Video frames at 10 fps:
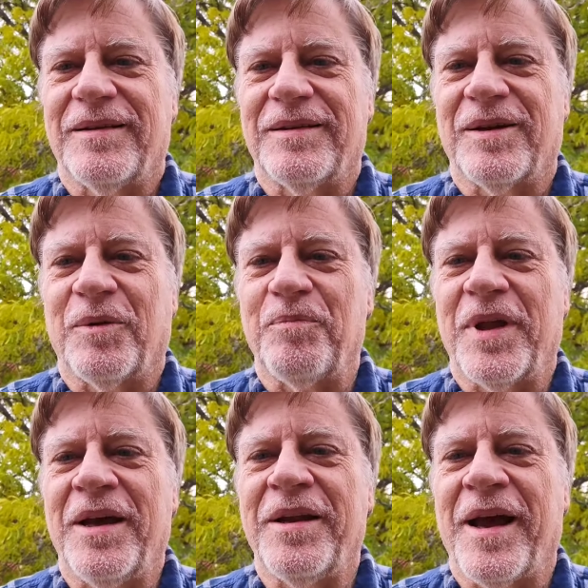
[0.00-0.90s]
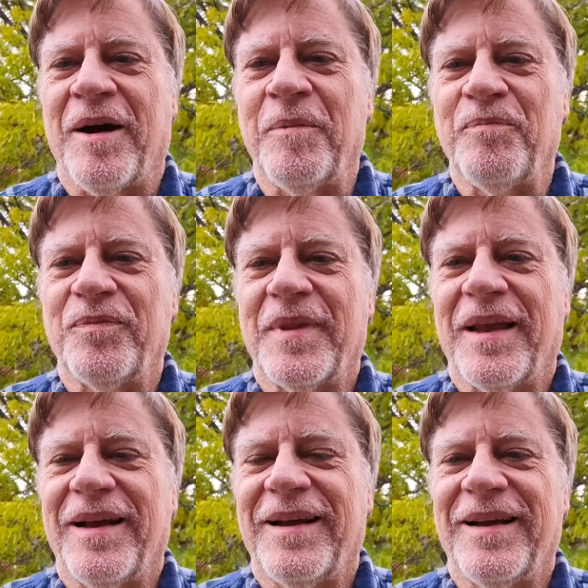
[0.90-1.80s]
So anyhow,
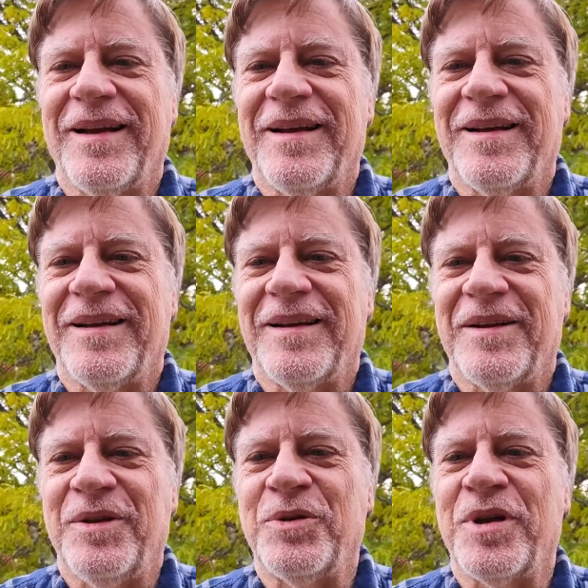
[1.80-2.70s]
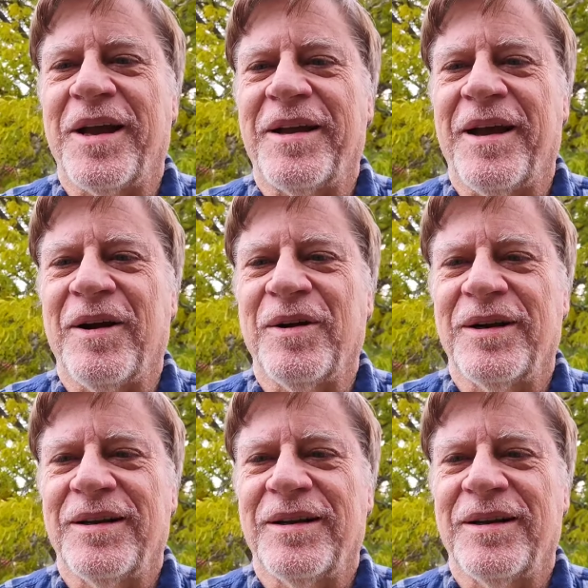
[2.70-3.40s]
you take care,